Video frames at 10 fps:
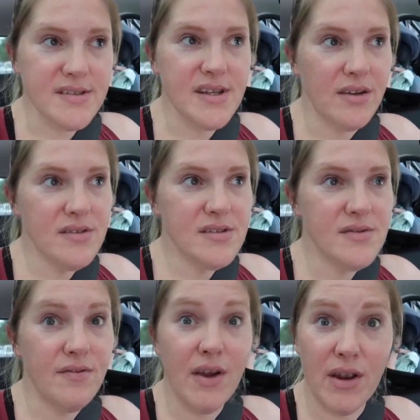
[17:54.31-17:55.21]
It sounds
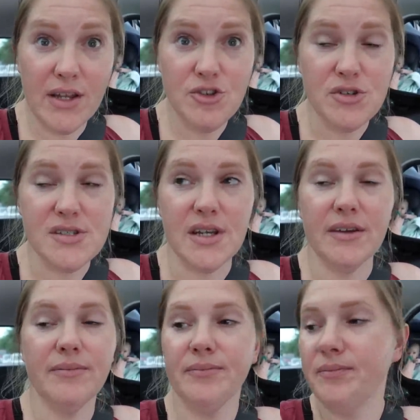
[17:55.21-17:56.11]
very interesting.
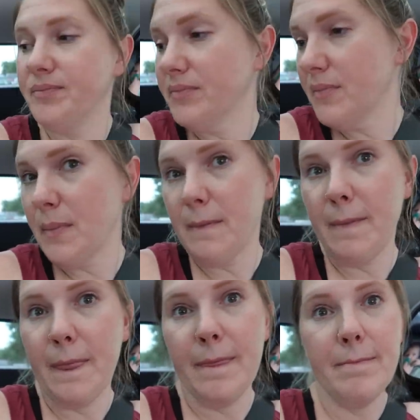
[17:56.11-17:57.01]
Oh, sorry,
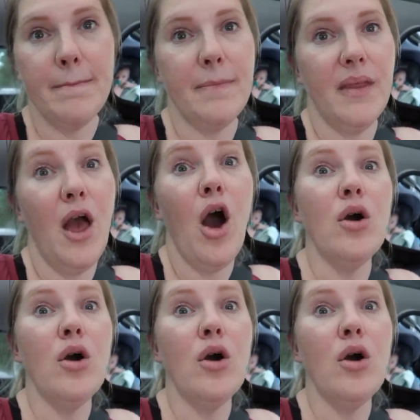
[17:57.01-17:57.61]
Taco Chino.